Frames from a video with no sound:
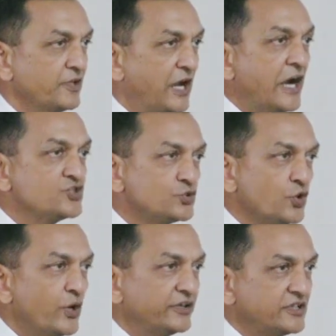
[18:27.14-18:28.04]
And you
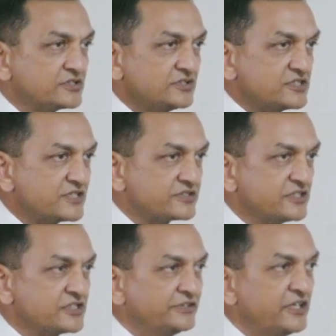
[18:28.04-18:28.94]
know it, these
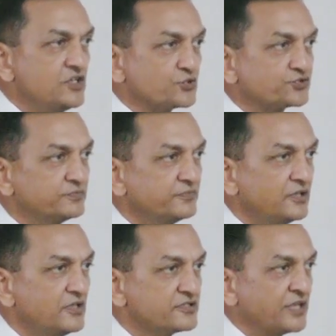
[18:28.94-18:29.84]
days, it's in the
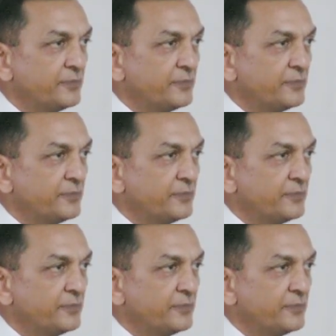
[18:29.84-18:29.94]
news.